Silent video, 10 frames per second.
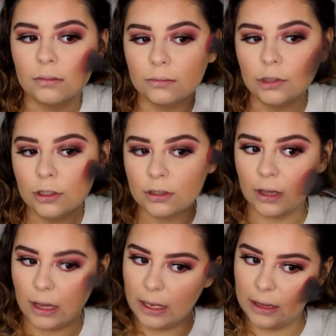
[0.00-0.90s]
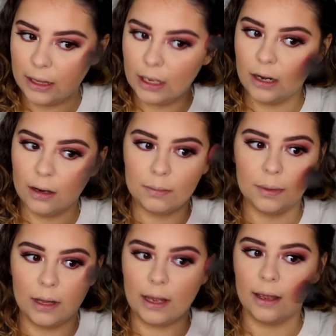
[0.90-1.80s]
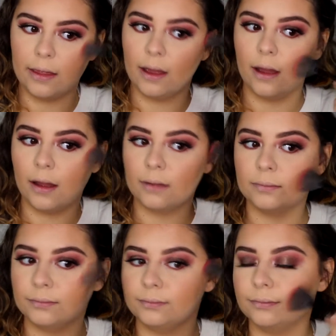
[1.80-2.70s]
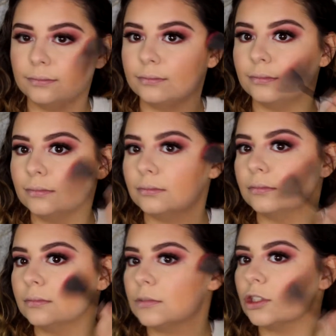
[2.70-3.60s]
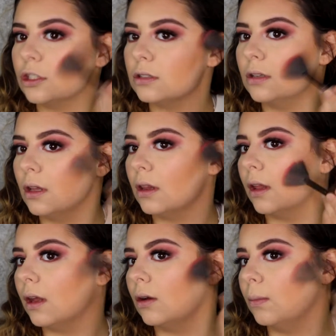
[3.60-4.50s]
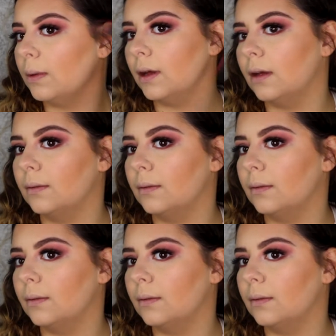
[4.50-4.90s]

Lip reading: I'm just lightly gonna apply that, just a little bit.